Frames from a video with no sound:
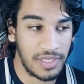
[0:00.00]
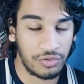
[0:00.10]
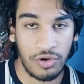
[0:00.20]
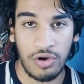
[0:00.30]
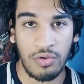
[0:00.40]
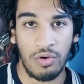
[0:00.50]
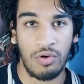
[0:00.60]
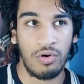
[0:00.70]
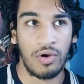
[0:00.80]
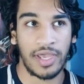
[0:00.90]
be a troll
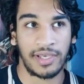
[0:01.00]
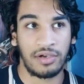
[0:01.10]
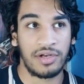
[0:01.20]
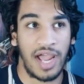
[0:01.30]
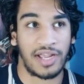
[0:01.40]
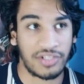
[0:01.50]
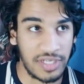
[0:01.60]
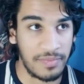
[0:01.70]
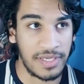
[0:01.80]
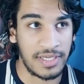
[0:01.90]
or it could
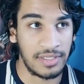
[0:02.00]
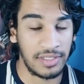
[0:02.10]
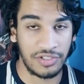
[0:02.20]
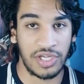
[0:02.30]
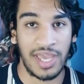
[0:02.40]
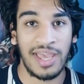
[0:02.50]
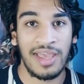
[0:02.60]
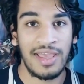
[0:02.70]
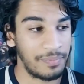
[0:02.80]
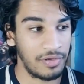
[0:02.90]
actually be legit.
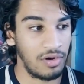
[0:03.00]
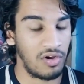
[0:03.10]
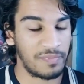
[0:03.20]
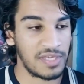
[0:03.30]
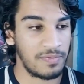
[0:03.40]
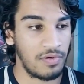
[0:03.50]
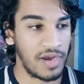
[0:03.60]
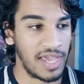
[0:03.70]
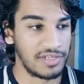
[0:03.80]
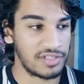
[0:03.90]
It's going to put a lot of people
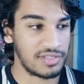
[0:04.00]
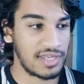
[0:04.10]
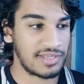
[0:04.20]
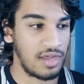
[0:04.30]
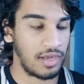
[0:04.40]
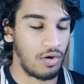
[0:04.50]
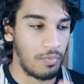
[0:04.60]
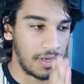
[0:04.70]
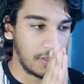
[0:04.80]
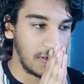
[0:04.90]
on edge because it's like, oh
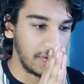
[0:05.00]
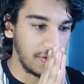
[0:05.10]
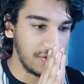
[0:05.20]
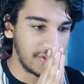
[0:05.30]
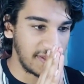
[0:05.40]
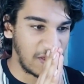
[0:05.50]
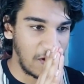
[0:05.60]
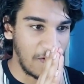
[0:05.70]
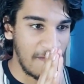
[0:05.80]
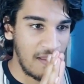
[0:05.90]
my god, who's going to
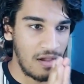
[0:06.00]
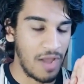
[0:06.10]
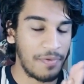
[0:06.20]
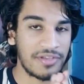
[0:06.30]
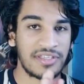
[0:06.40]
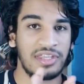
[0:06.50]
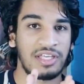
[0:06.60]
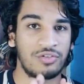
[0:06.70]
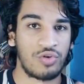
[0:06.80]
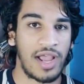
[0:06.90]
go? I personally
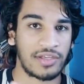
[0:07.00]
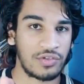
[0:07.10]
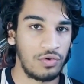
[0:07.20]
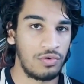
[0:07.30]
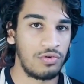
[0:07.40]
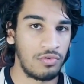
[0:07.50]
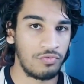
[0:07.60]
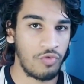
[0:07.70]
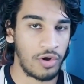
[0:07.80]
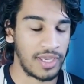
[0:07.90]
think Drax or
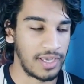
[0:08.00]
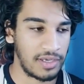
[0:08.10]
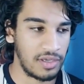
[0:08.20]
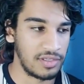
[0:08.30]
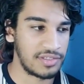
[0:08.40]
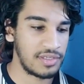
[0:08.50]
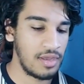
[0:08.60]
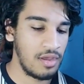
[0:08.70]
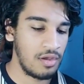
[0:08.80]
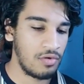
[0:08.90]
Rocket, because
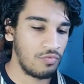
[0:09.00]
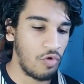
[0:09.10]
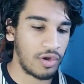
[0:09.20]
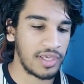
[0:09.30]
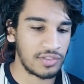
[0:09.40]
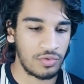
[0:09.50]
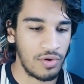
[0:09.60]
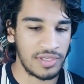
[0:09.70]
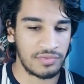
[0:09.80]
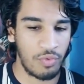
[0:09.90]
Rocket's
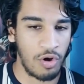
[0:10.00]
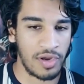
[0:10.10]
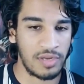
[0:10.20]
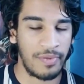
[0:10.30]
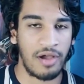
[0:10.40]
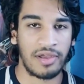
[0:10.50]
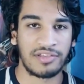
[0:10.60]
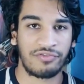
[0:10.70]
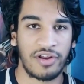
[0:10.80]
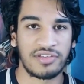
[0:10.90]
always worried about
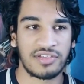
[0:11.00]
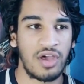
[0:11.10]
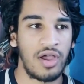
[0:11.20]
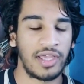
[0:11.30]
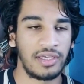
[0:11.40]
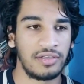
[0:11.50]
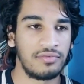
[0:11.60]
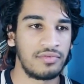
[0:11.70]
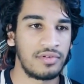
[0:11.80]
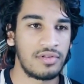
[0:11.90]
his friends dying
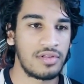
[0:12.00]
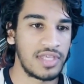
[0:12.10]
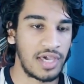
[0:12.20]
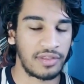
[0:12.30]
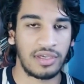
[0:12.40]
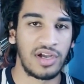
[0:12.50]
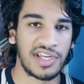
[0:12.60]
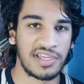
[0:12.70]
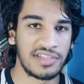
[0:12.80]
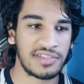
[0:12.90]
and the other
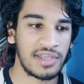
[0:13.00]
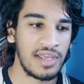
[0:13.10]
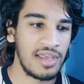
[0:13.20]
Guardians,